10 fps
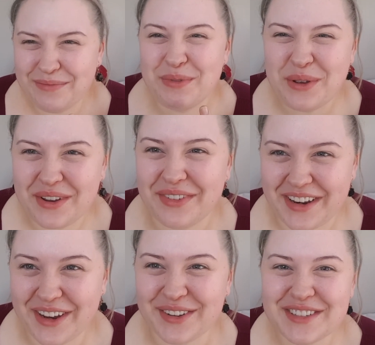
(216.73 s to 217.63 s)

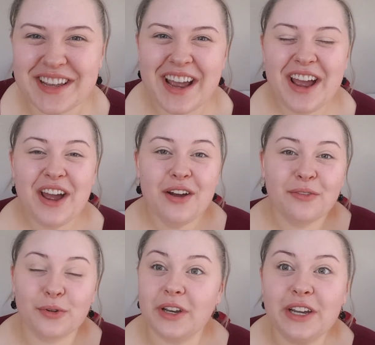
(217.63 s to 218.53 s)
videos
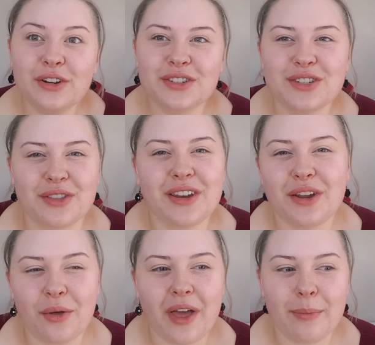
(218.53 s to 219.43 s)
for years, so they
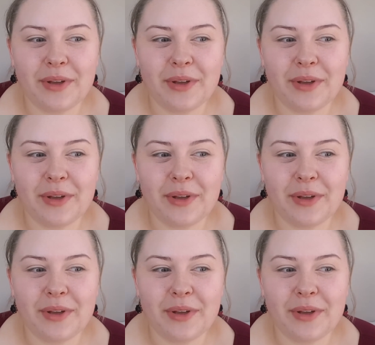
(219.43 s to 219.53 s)
know that,